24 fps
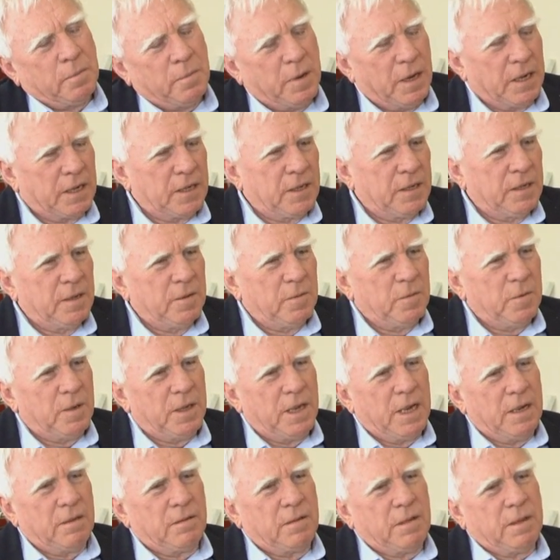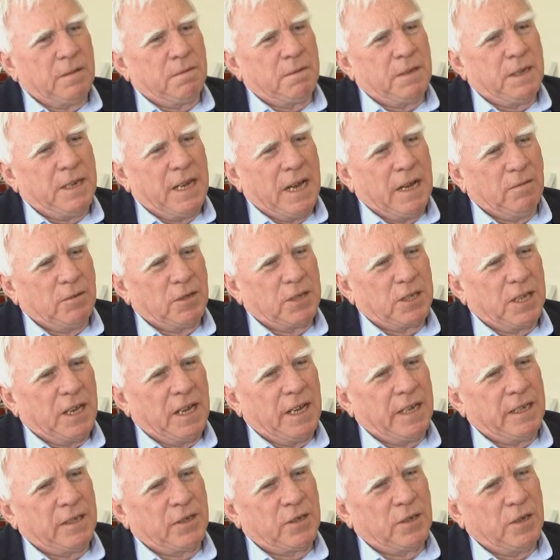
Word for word: but without the downside.